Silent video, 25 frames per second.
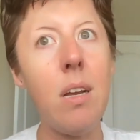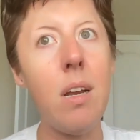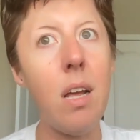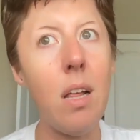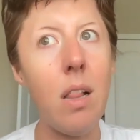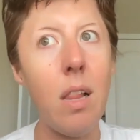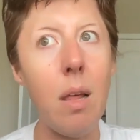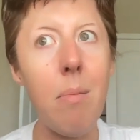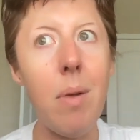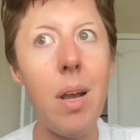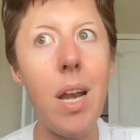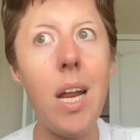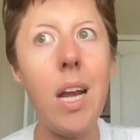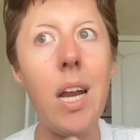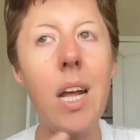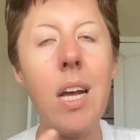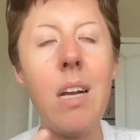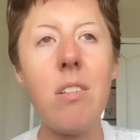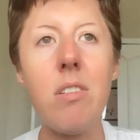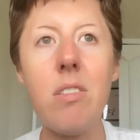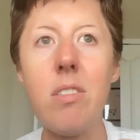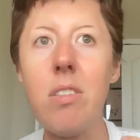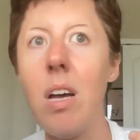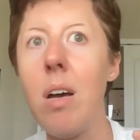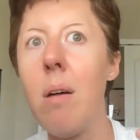eliminating
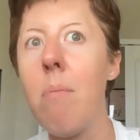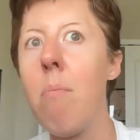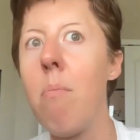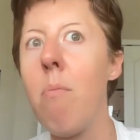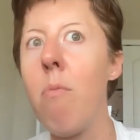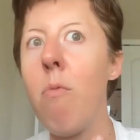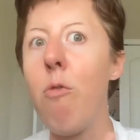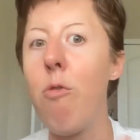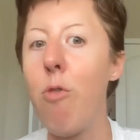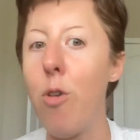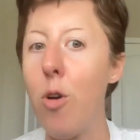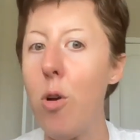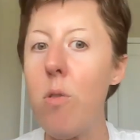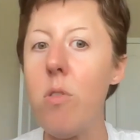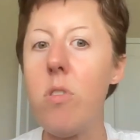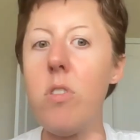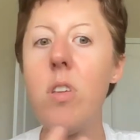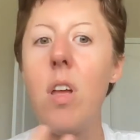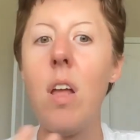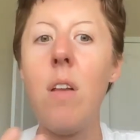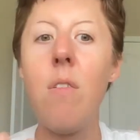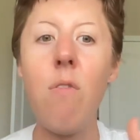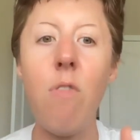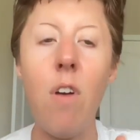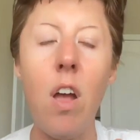some fruits
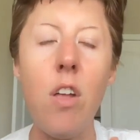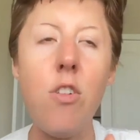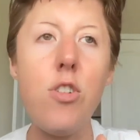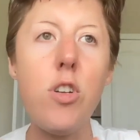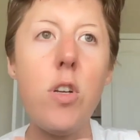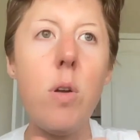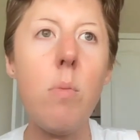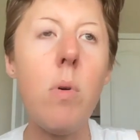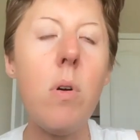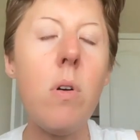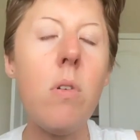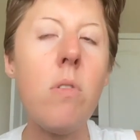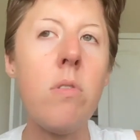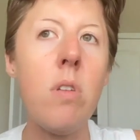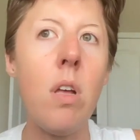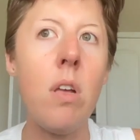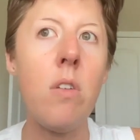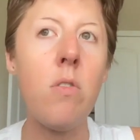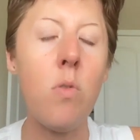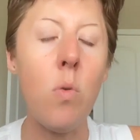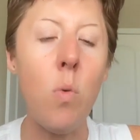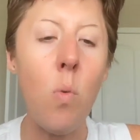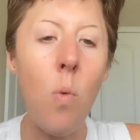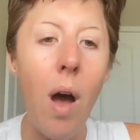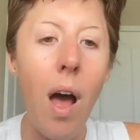and vegetables as
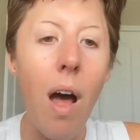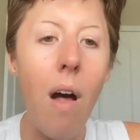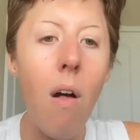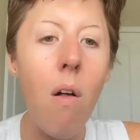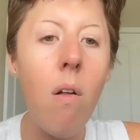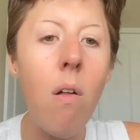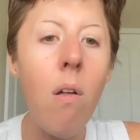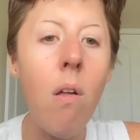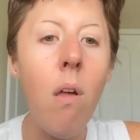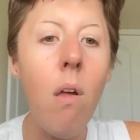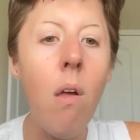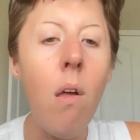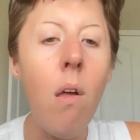well.